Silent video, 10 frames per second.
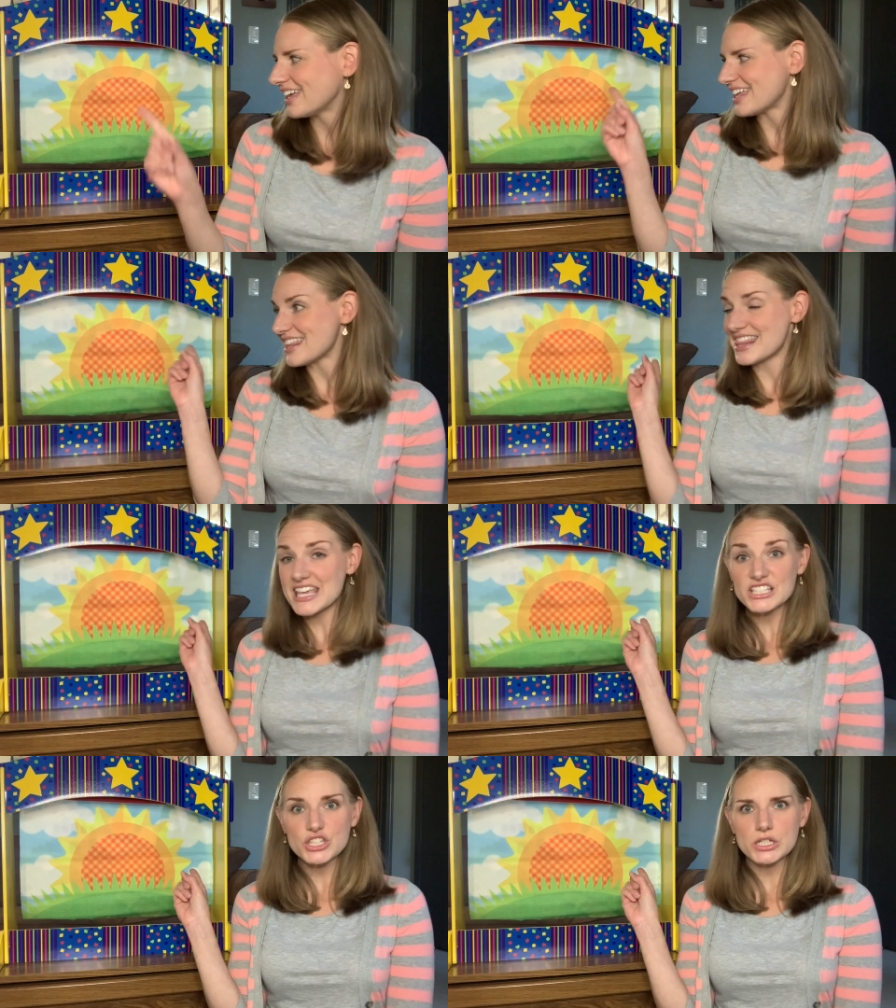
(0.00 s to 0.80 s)

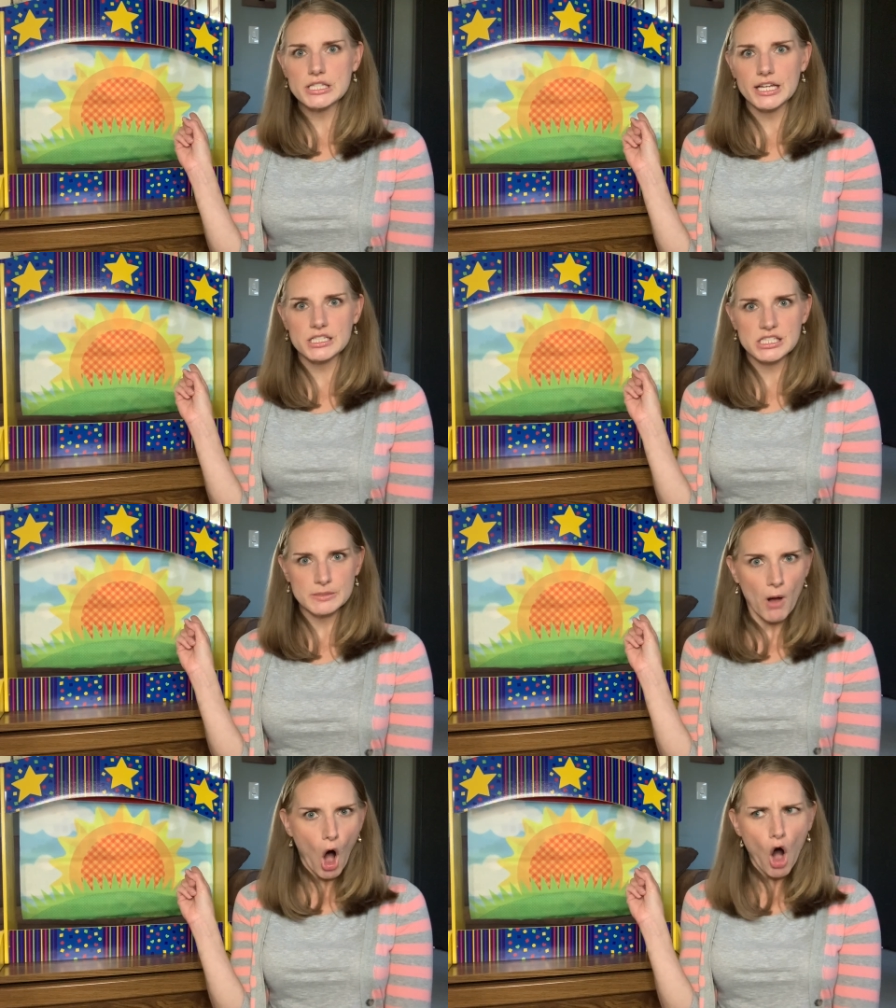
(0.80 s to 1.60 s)
This looks like a
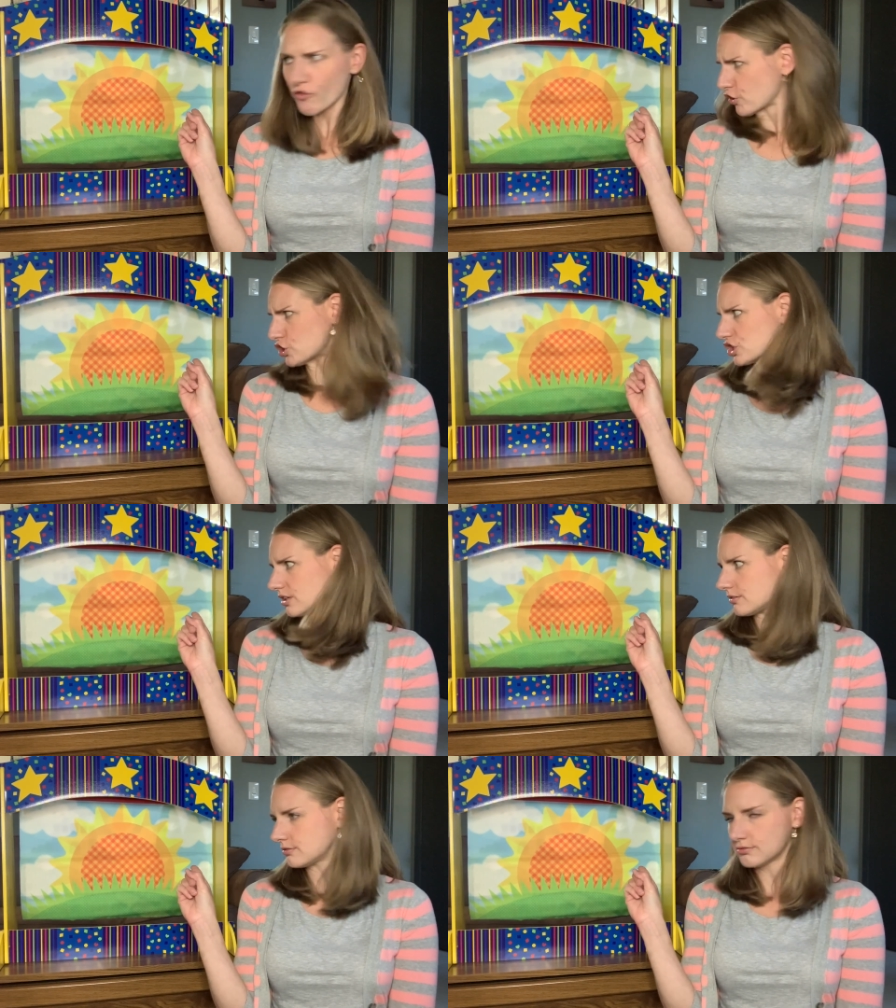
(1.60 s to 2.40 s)
small
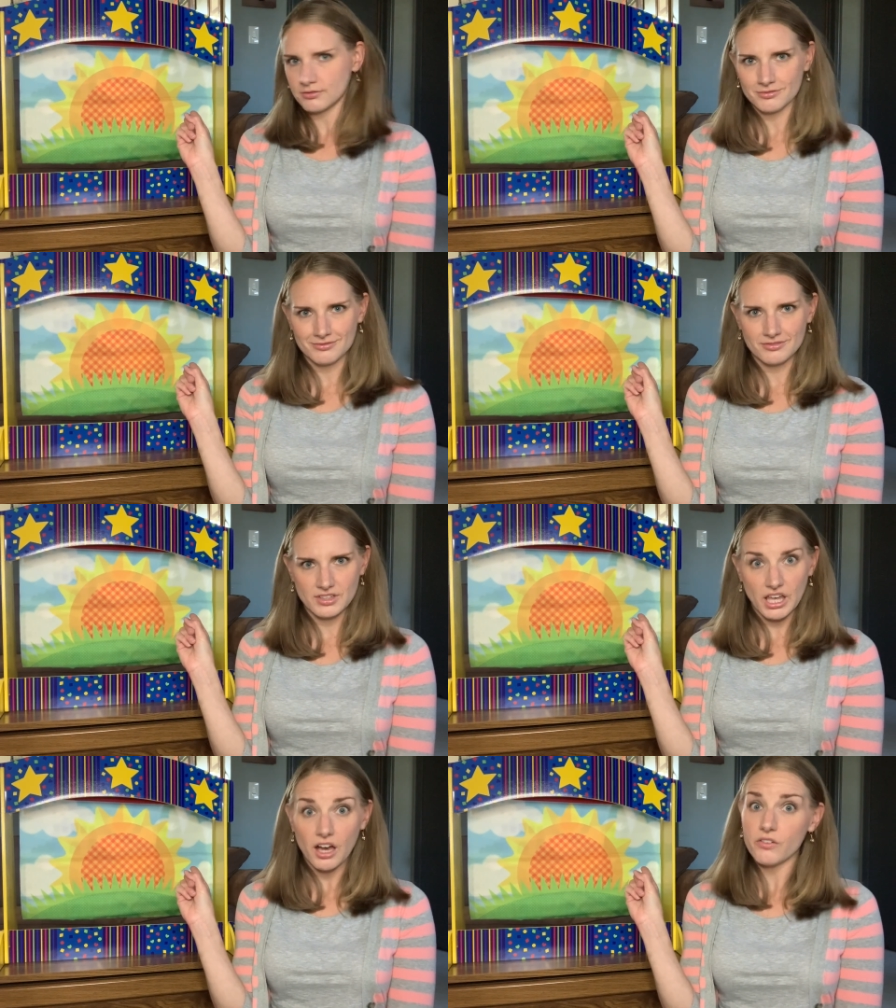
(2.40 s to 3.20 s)
version
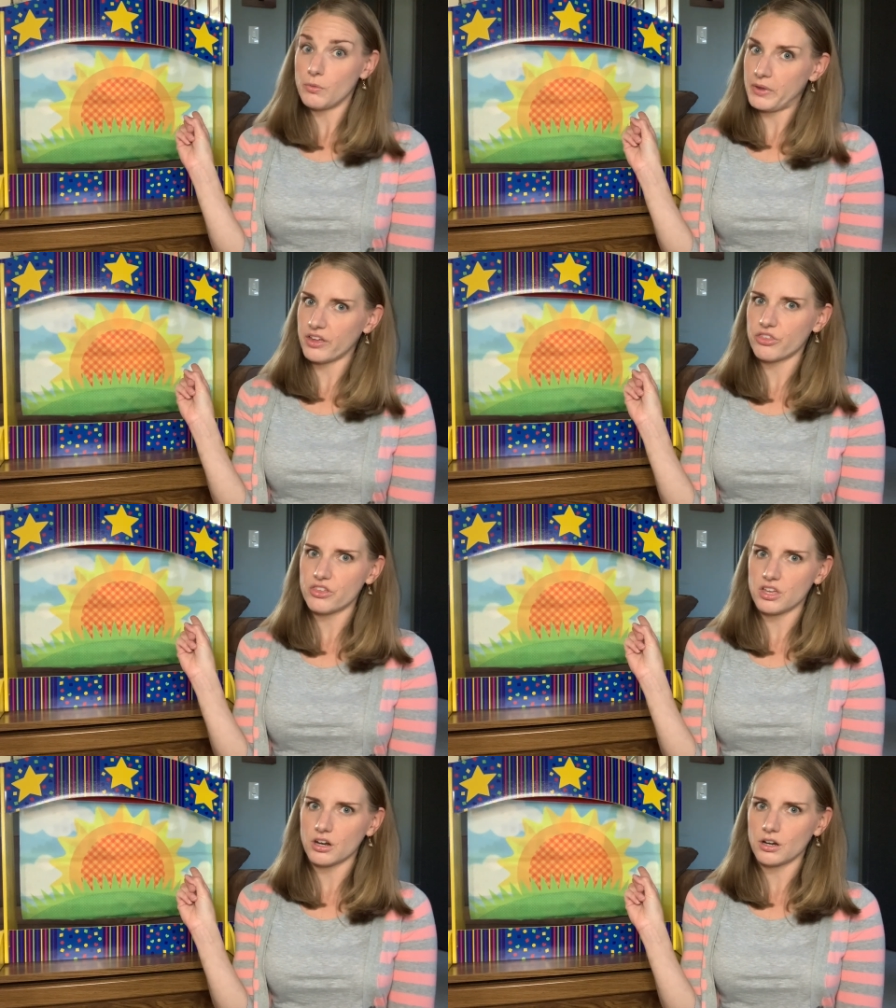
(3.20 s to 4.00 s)
of a big
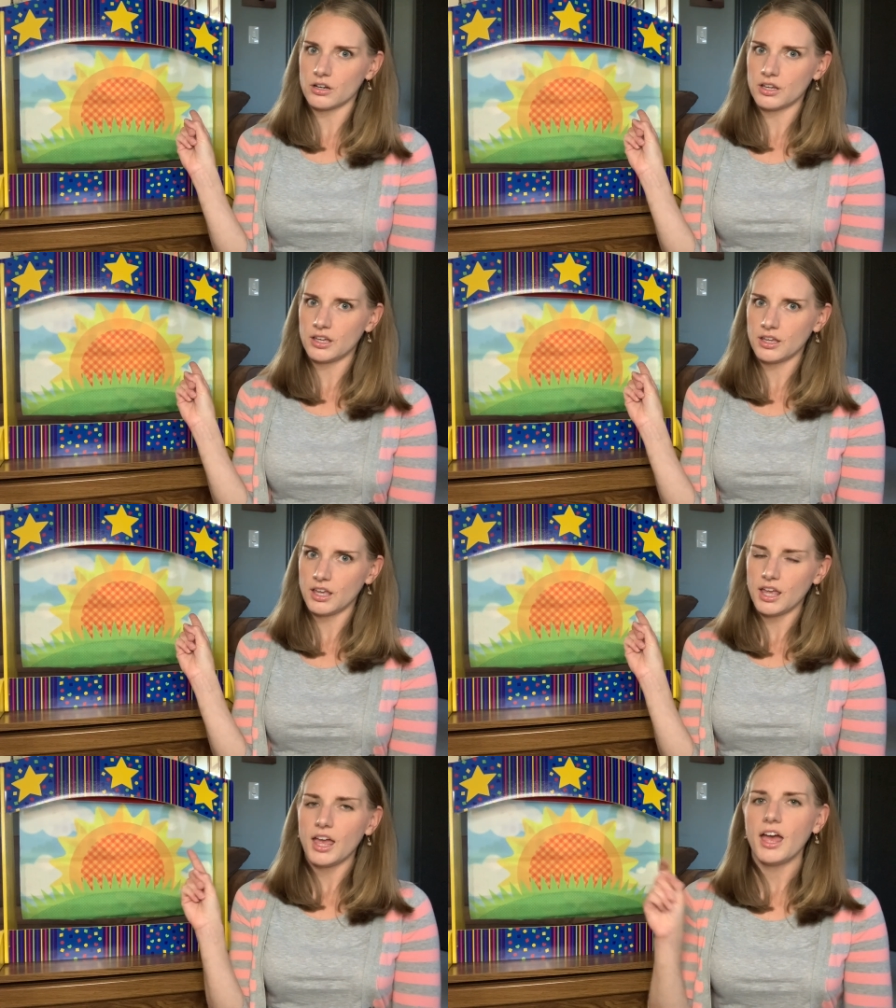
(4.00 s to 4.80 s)
theater.
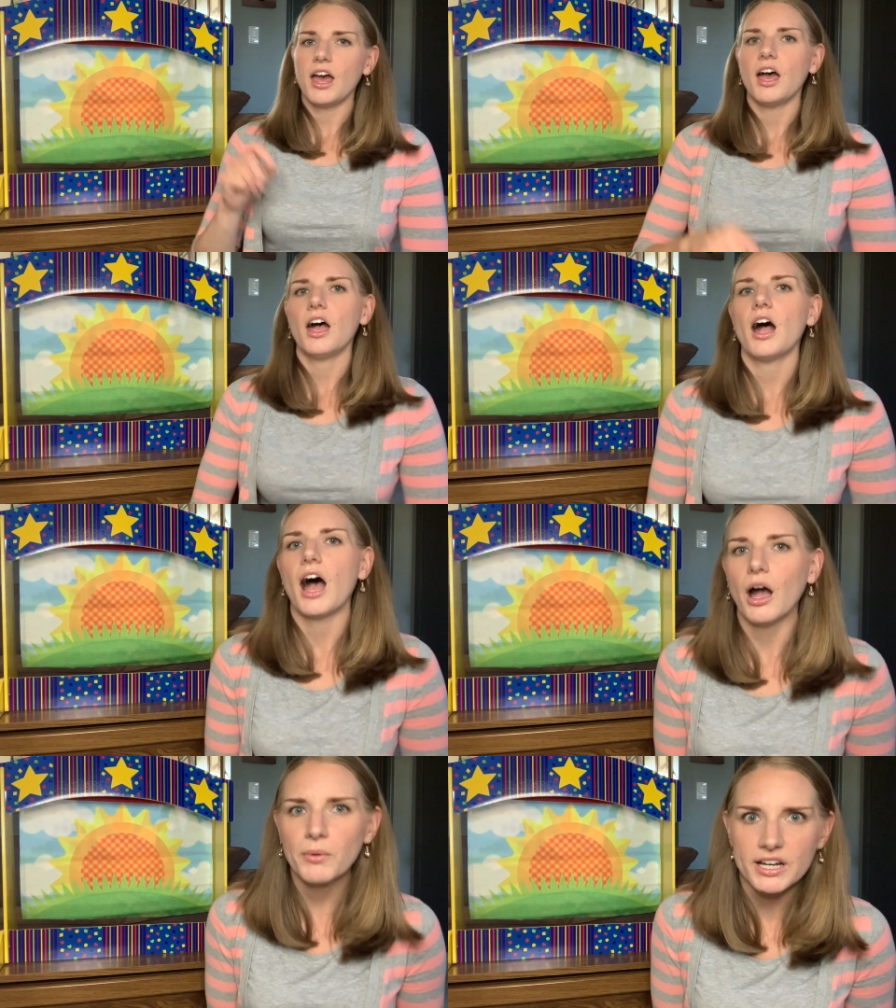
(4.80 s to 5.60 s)

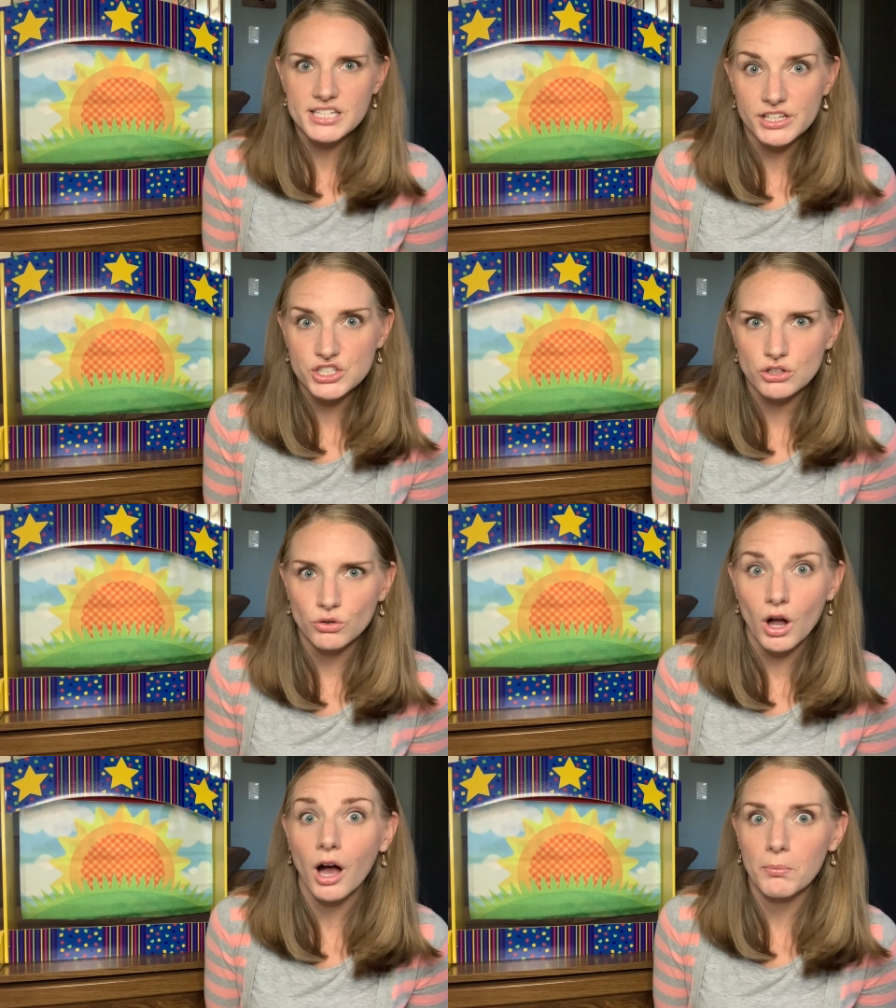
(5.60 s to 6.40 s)
I want to teach you
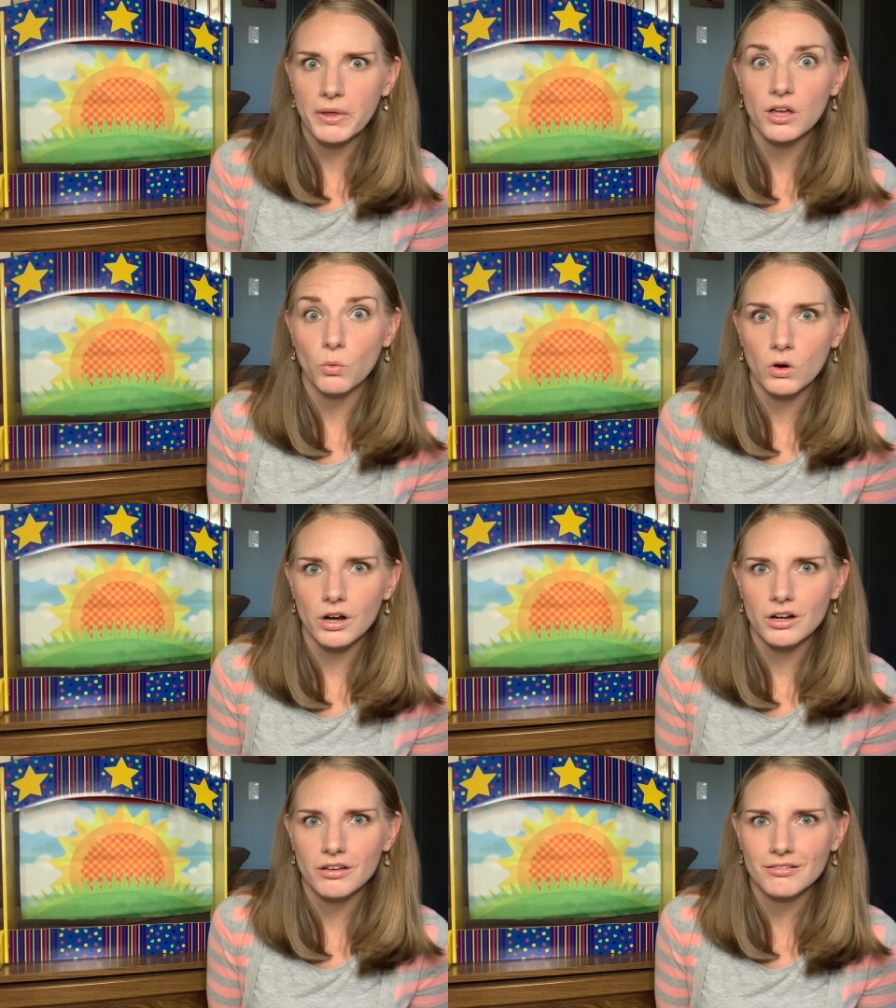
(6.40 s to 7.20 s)
a big word.